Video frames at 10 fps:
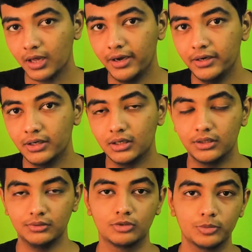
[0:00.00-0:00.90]
and
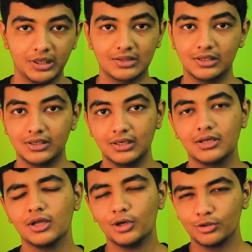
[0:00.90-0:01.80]
super excited
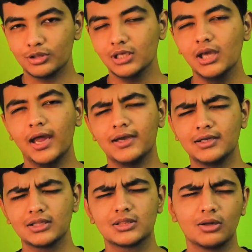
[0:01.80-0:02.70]
to see. And
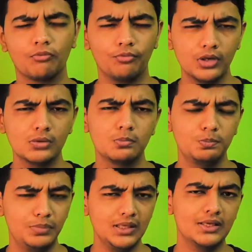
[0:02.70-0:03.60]
this will
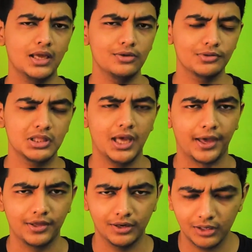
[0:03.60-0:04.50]
be kind of say
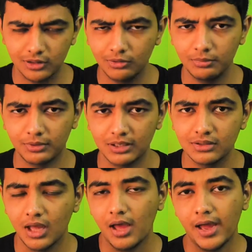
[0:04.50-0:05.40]
aggressively priced,
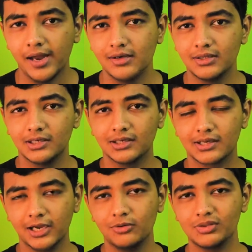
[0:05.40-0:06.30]
and
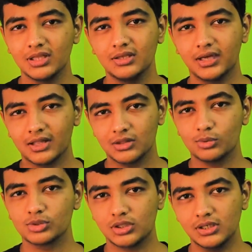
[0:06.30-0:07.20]
kind of the
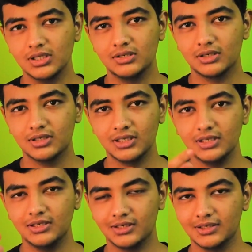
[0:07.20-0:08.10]
Exynos 1330
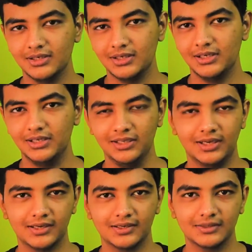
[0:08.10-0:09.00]
1380
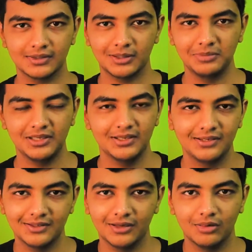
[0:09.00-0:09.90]
are coming
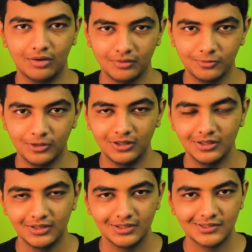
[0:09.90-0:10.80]
in a lot of trend,
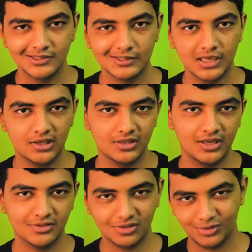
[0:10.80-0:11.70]
just like the
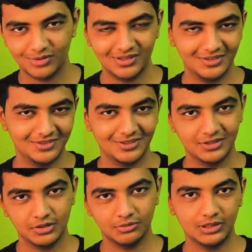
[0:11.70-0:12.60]
Exynos
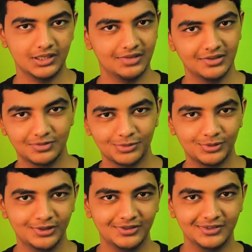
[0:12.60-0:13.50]
9601
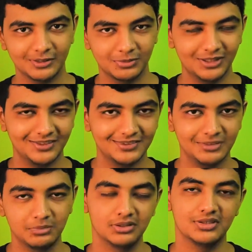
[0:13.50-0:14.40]
9611, something like
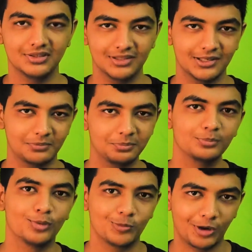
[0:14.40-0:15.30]
that, but this are
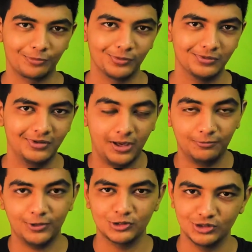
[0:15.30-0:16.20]
more powerful and
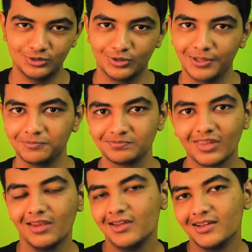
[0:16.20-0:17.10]
5G. Okay,
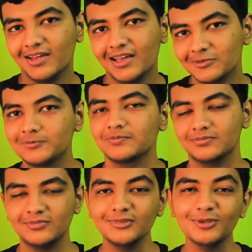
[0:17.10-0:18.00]

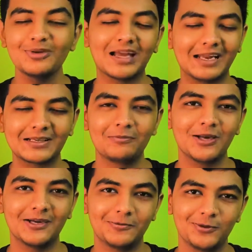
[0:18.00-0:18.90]
we can't
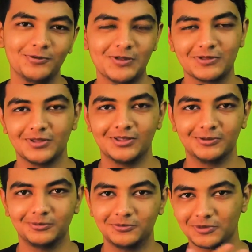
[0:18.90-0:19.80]
compare a previous
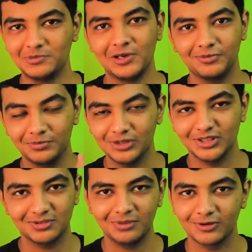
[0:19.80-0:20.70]

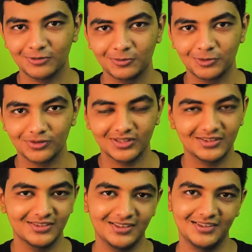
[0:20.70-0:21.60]
budget smartphone
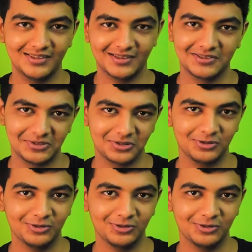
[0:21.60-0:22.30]
processor and current